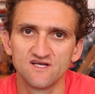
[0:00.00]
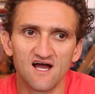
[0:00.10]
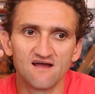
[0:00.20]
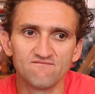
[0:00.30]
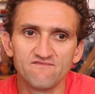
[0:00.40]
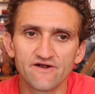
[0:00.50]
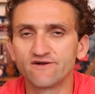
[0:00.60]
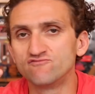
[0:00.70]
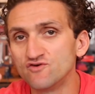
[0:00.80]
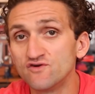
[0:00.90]
I'm
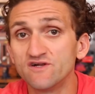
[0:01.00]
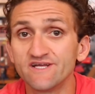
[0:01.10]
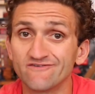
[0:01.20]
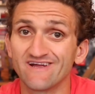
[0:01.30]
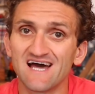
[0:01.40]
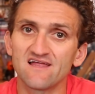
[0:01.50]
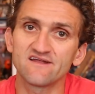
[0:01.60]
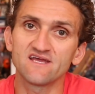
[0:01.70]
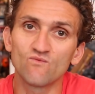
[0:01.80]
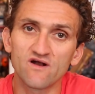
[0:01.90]
very rooted in
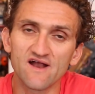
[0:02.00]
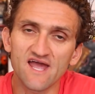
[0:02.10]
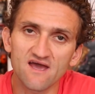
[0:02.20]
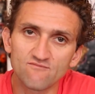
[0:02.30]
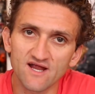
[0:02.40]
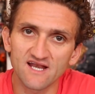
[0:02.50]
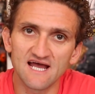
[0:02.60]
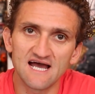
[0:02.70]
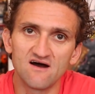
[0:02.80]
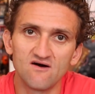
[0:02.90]
reality and where I am right
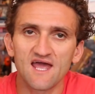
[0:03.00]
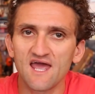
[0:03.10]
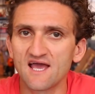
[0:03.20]
now.